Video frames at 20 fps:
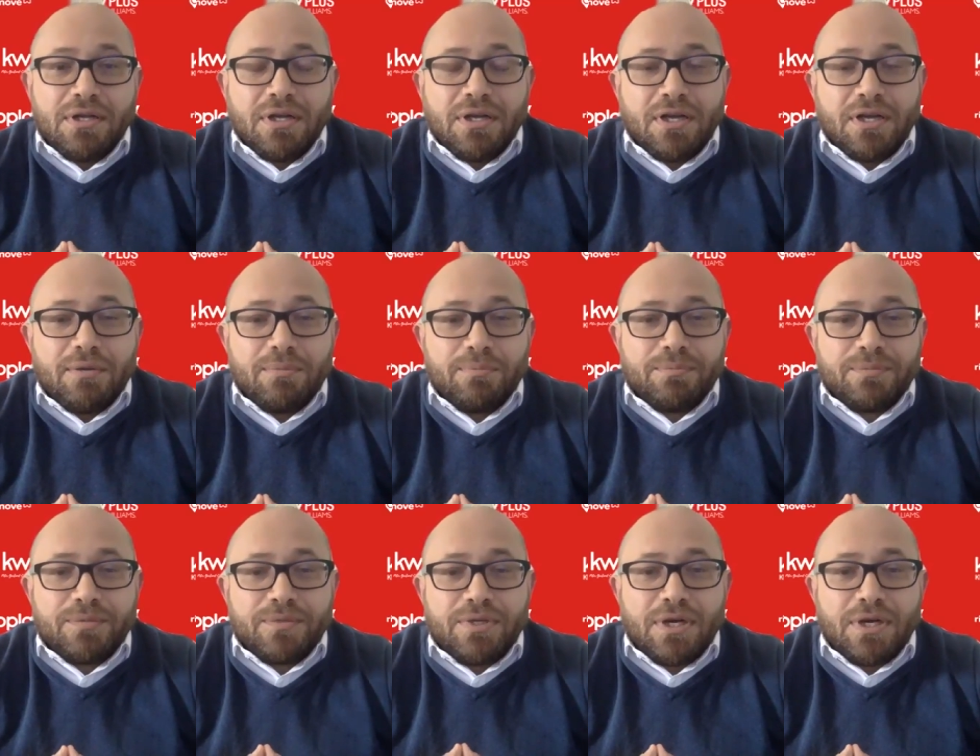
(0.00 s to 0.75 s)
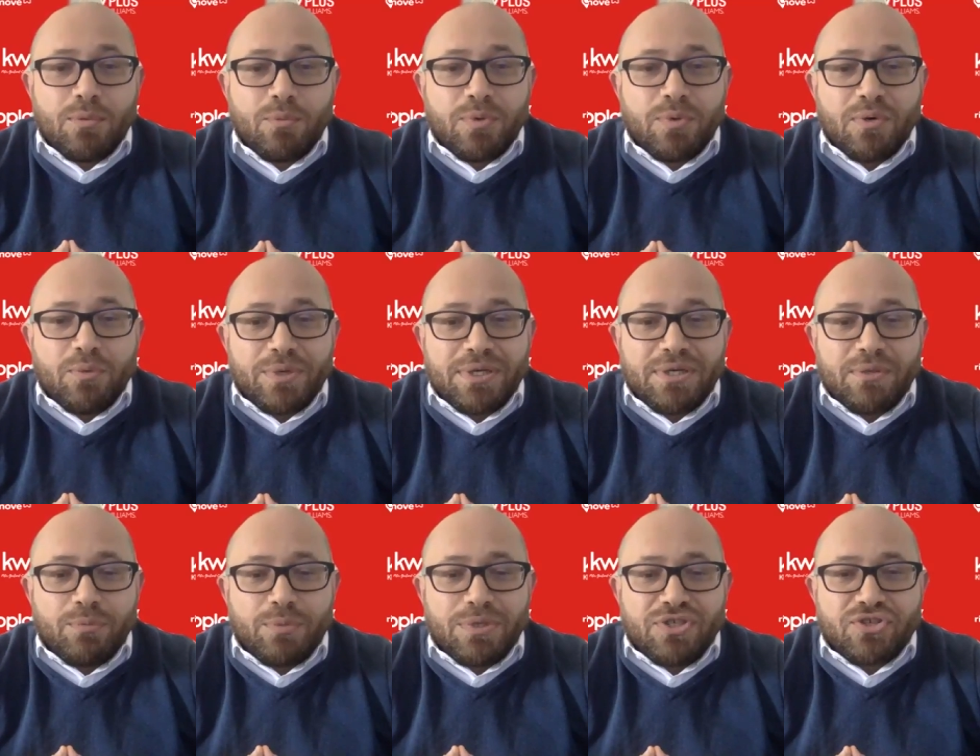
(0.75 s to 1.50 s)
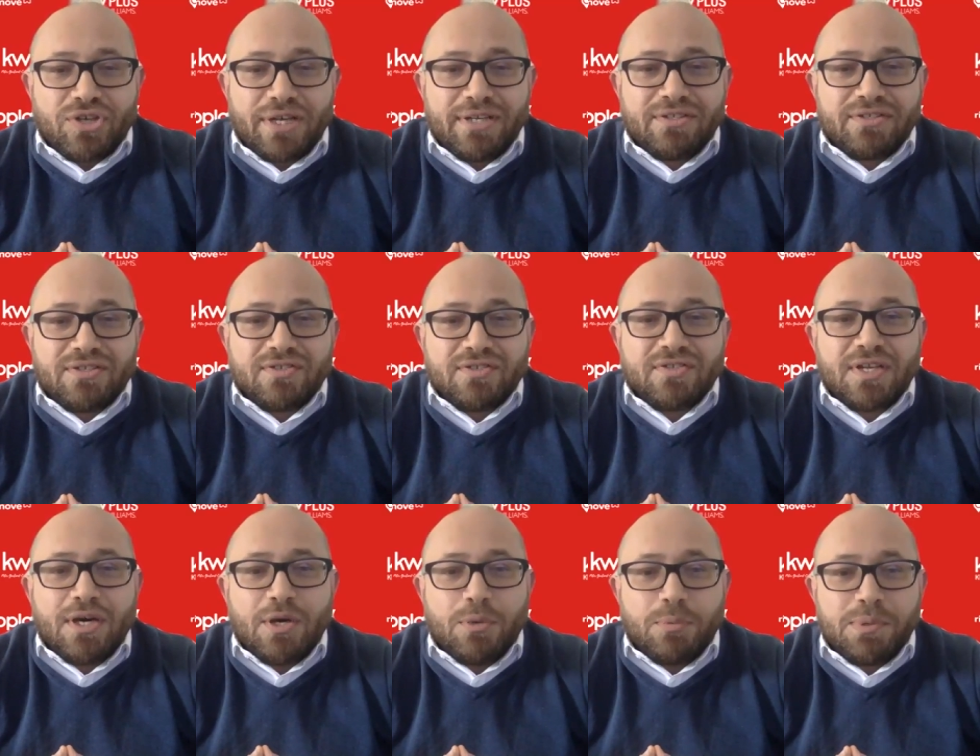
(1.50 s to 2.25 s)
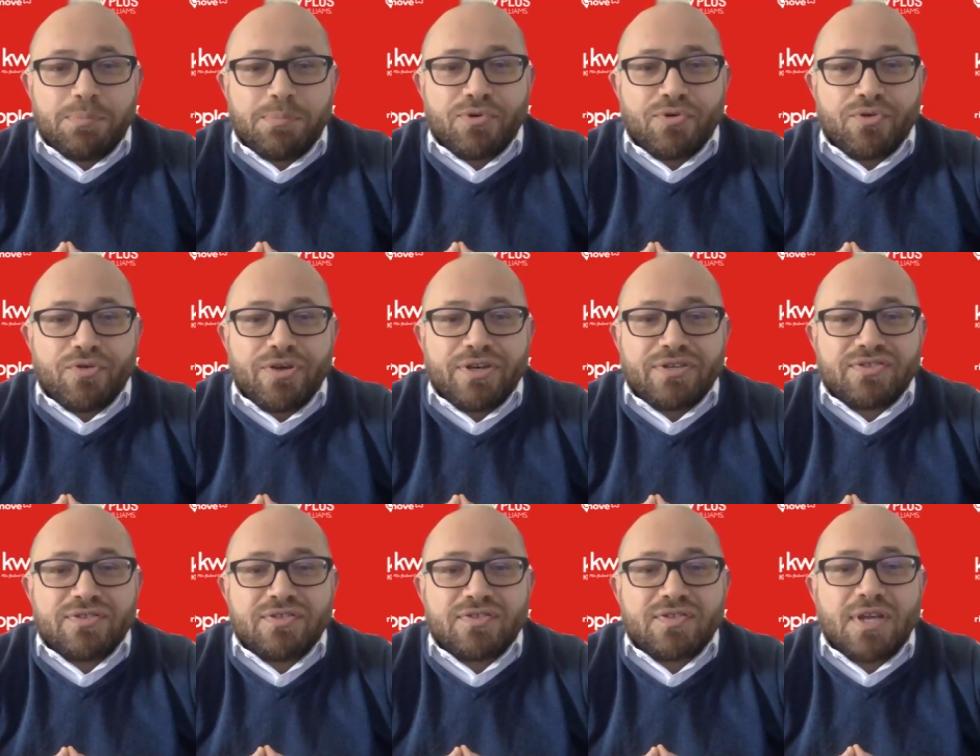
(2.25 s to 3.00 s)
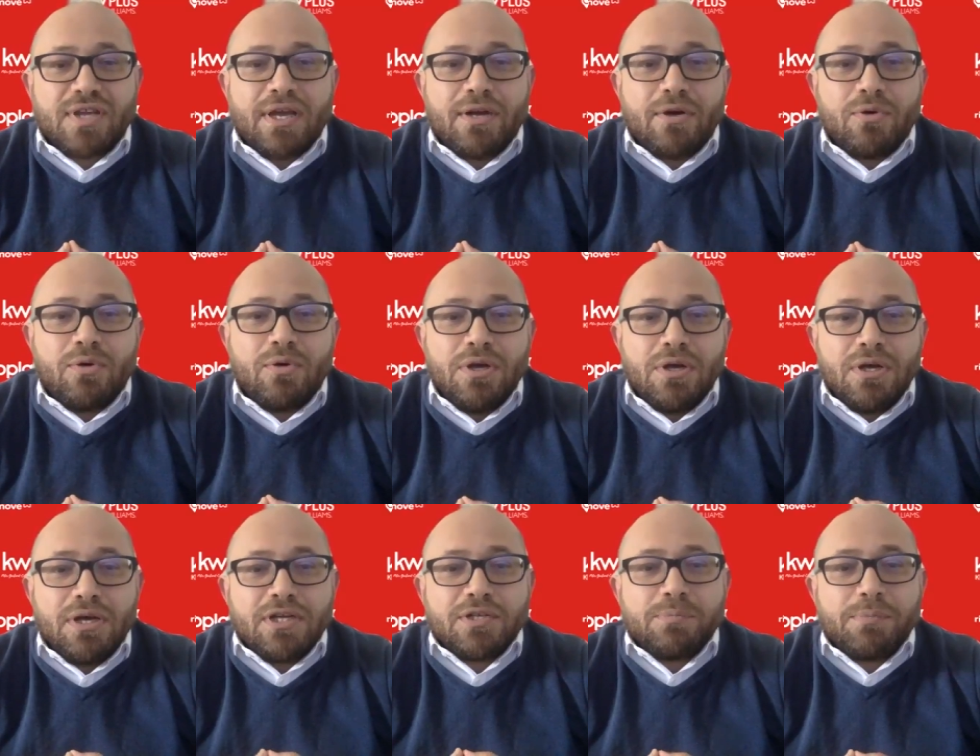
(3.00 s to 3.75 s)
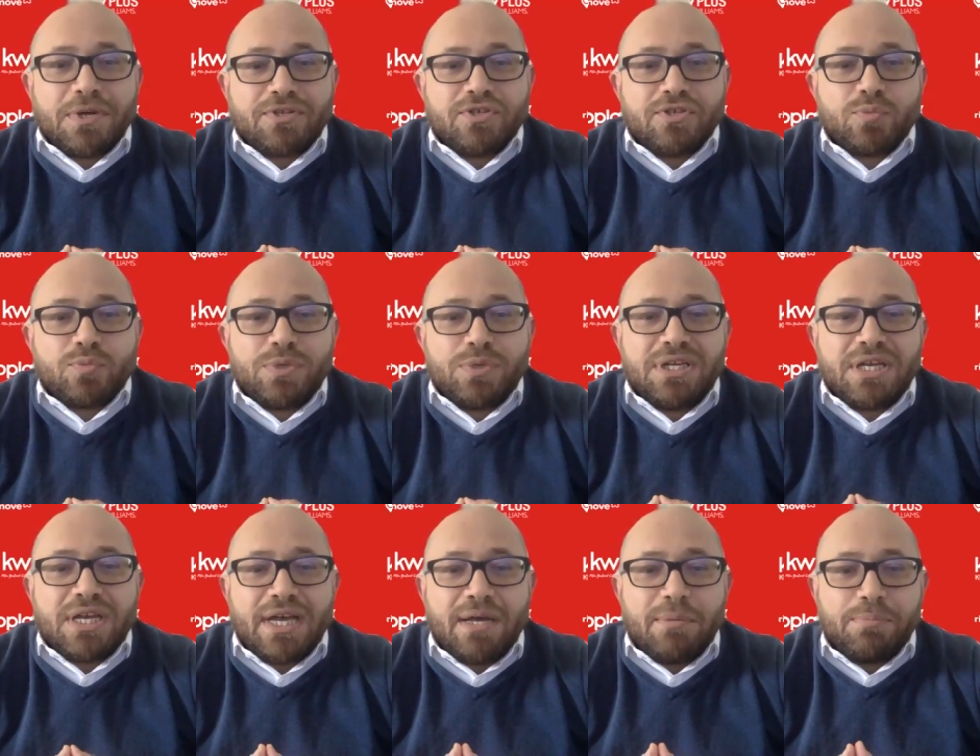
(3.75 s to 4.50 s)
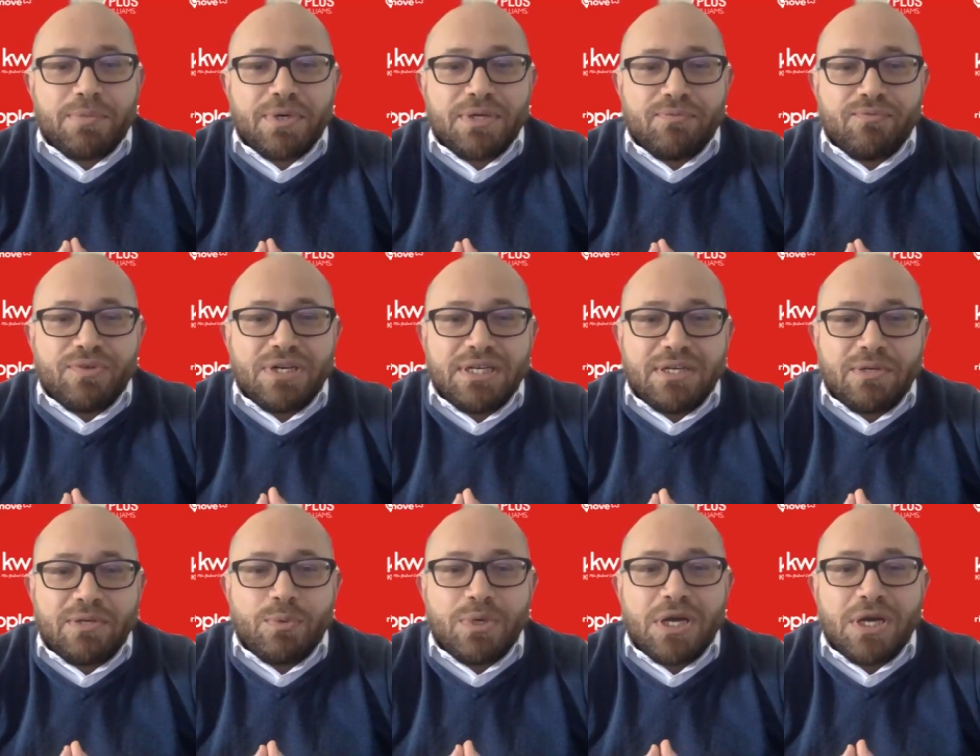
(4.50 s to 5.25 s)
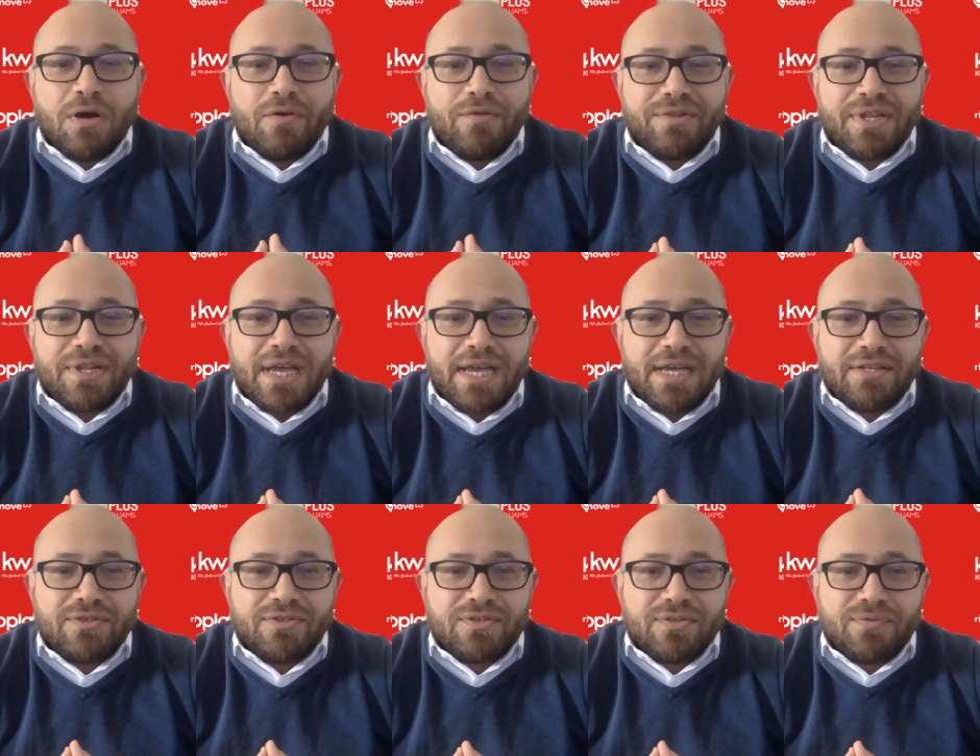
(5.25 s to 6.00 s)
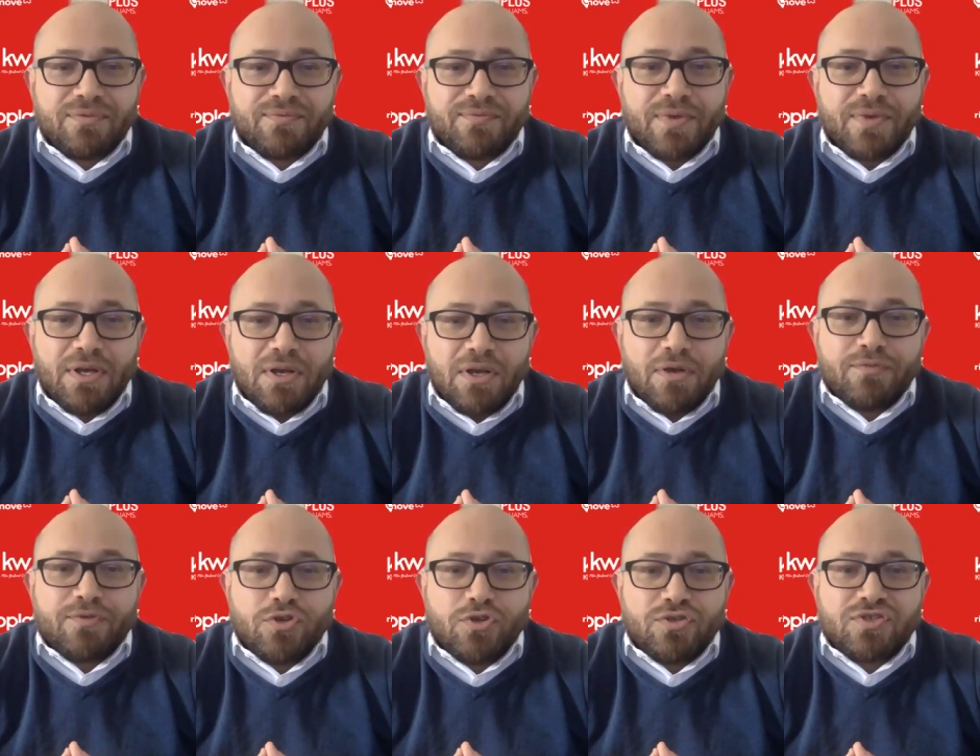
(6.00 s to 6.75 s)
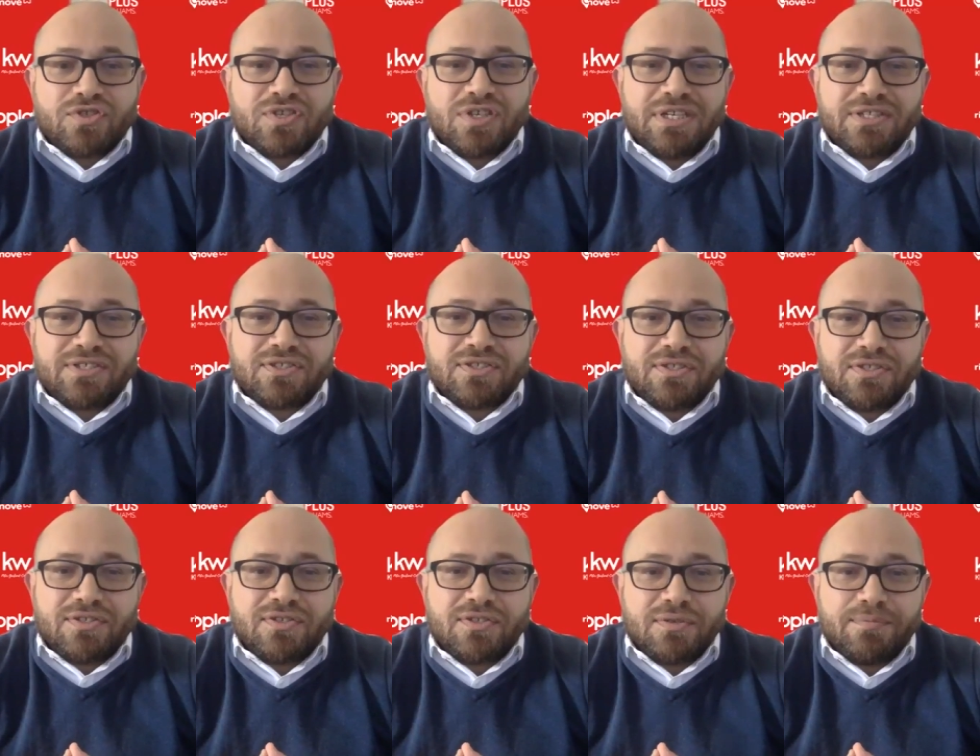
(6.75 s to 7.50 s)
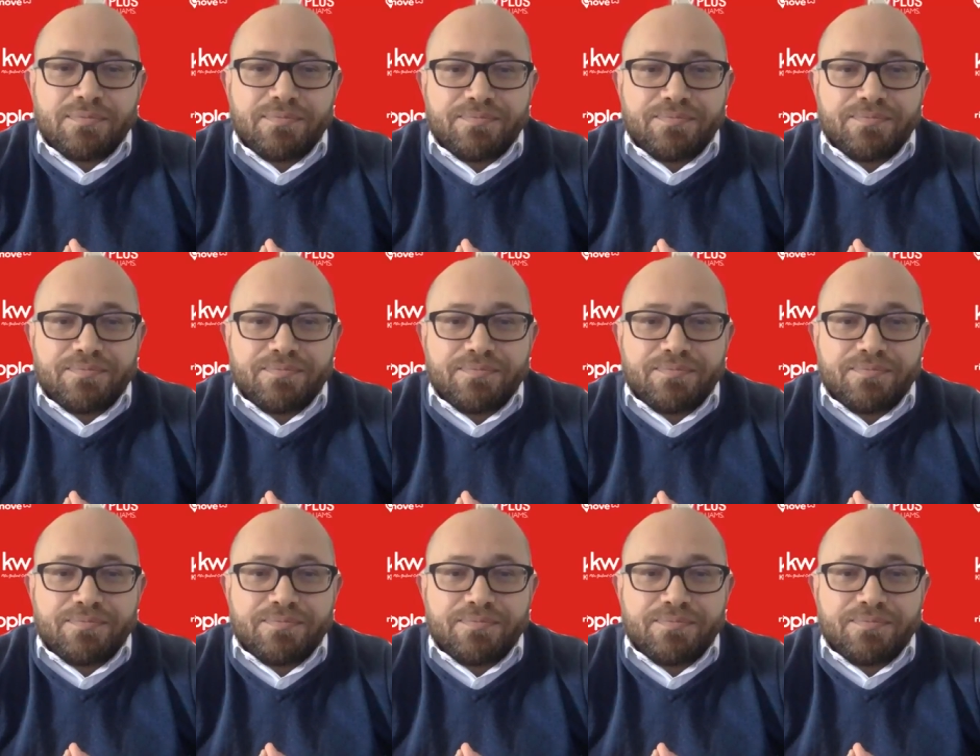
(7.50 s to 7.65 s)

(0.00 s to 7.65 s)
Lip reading: you know, we chase the sale, we progress the sale as much as we can. But really, we are in the hands of good solicitors.